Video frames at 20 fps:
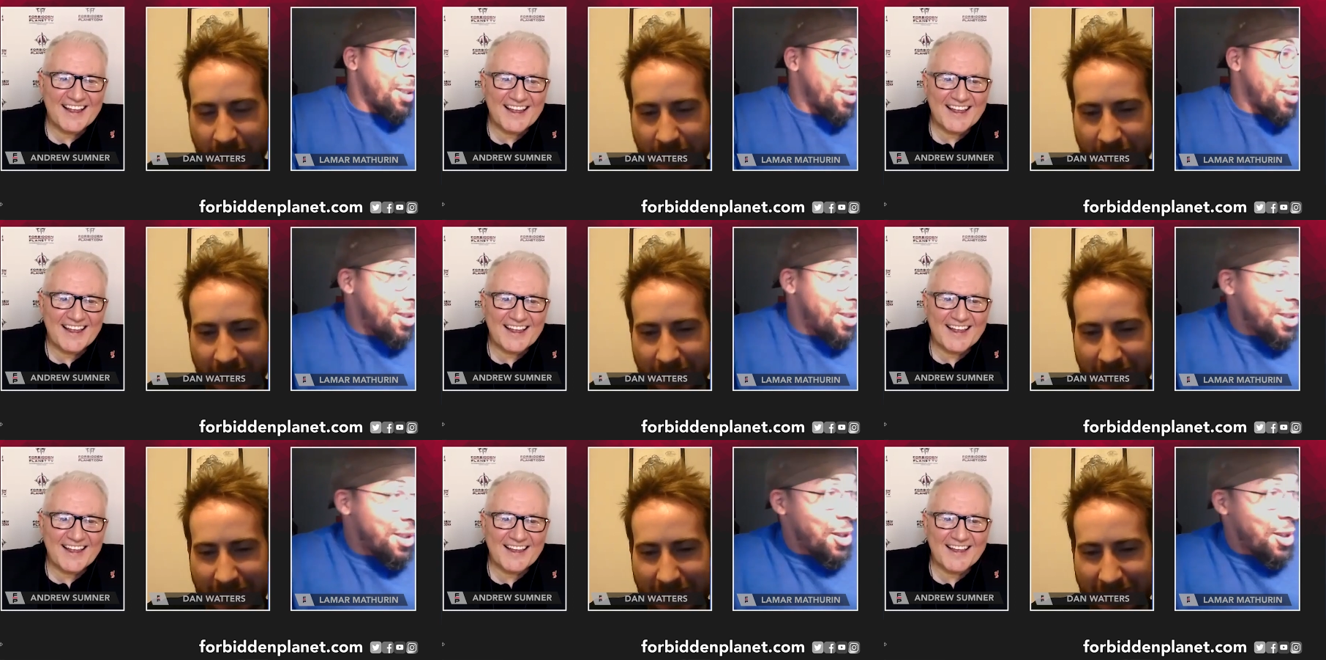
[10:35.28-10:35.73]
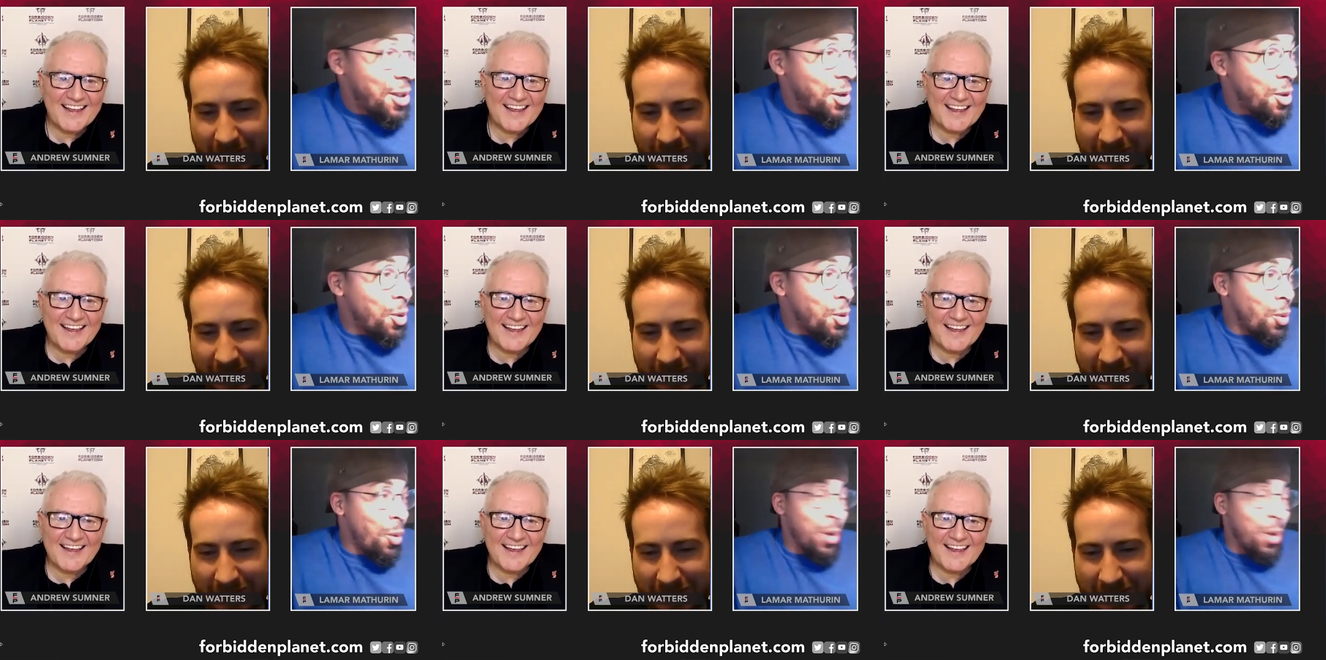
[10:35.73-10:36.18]
Speaker 1: turn the
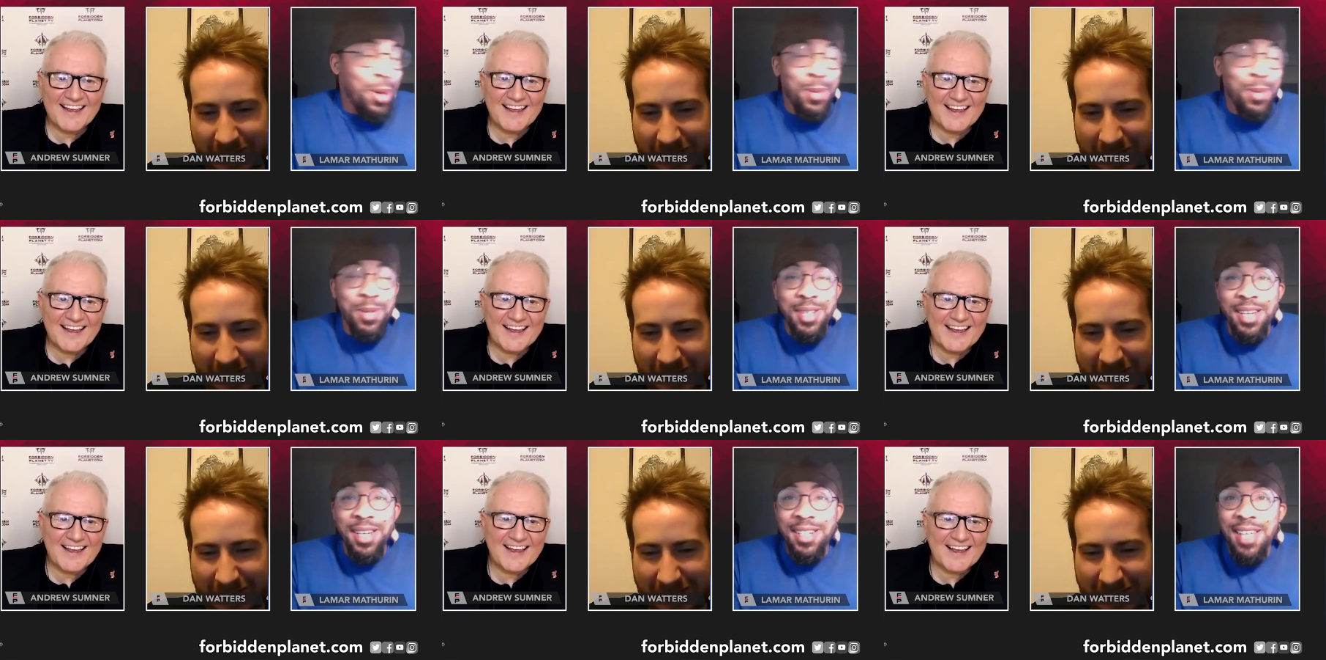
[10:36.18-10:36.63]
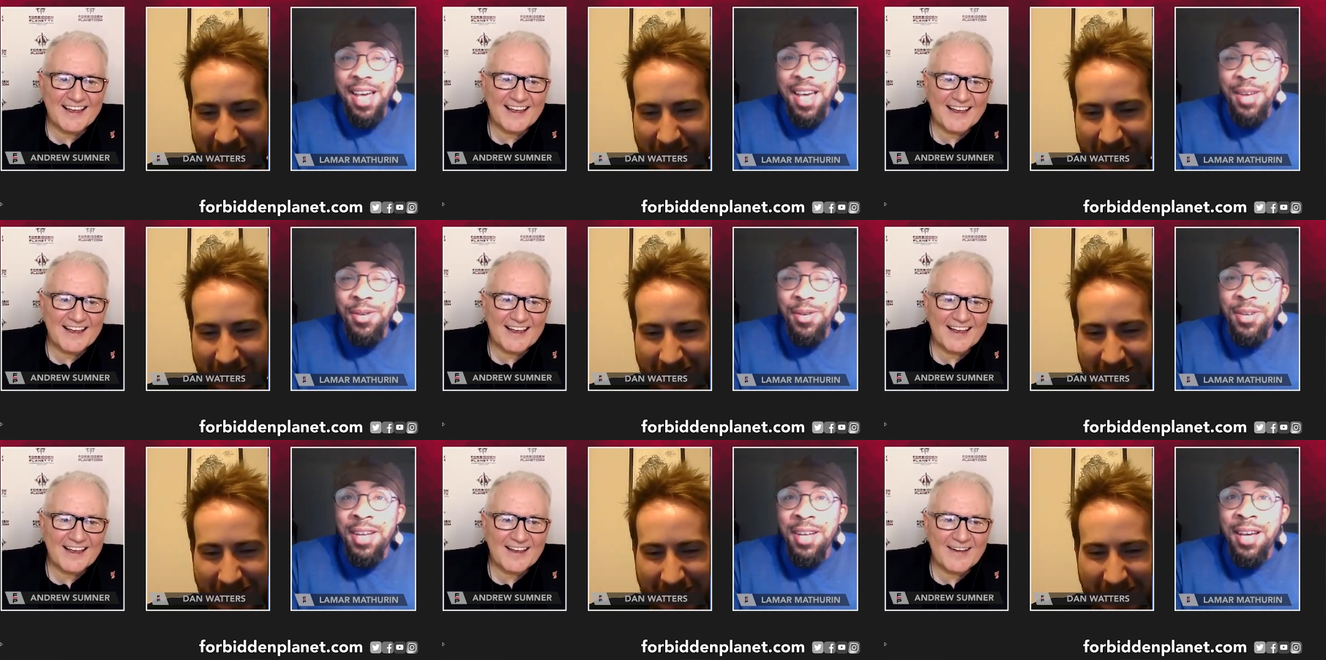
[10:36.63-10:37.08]
world upside down or
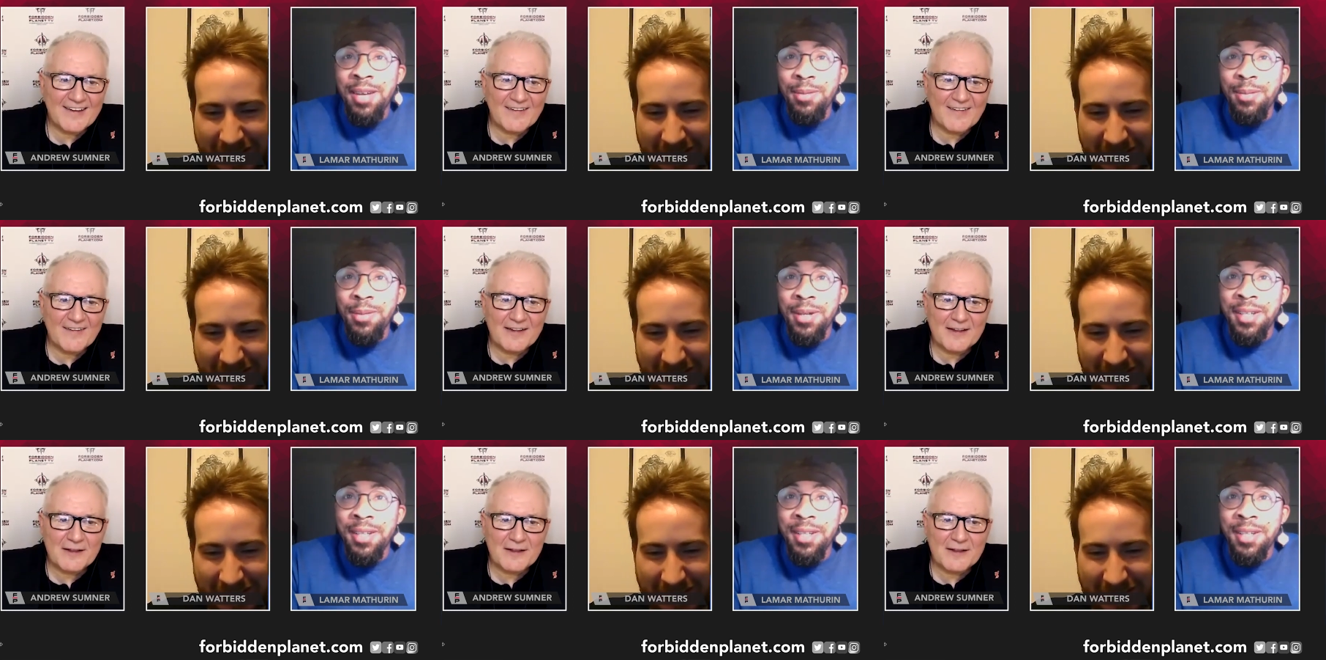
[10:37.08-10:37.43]
not. But